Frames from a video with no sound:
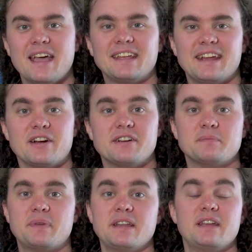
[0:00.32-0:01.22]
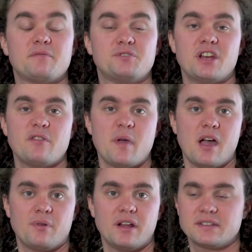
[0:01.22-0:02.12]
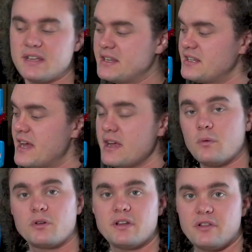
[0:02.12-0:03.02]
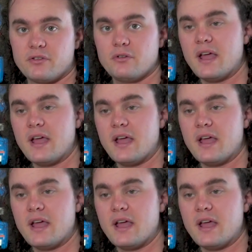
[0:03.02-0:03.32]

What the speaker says: G'day guys, Ben here from Shervey Power Products, and today I want to run you through